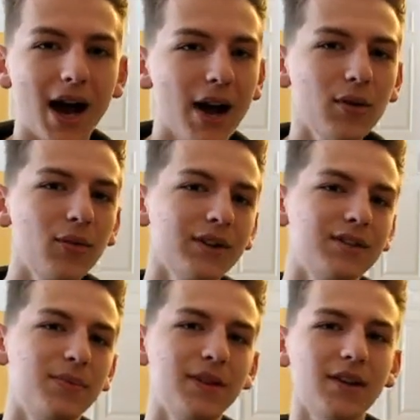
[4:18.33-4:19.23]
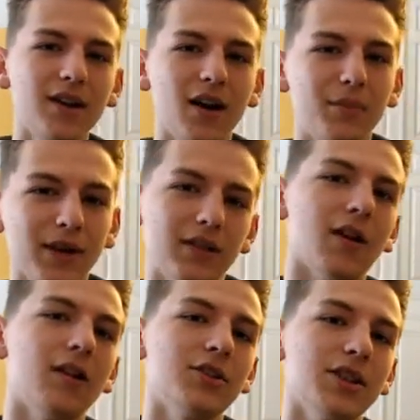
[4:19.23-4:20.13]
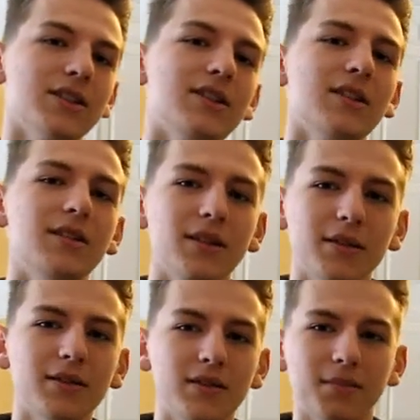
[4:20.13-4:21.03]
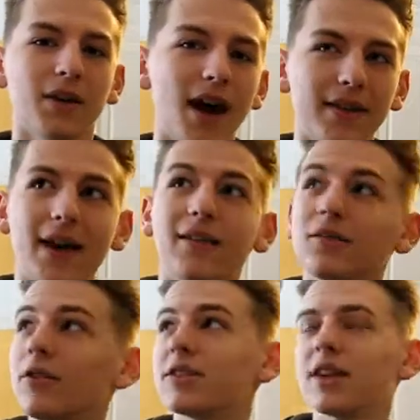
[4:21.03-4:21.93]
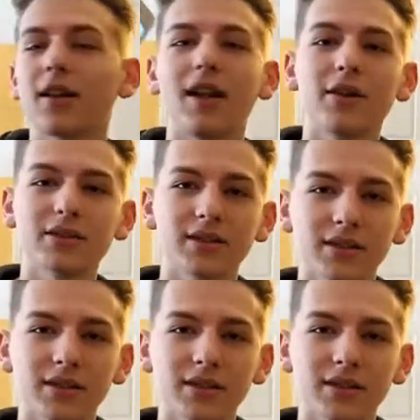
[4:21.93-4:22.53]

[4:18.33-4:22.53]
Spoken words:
I would want to be a meteorologist. The guy that looks at clouds and is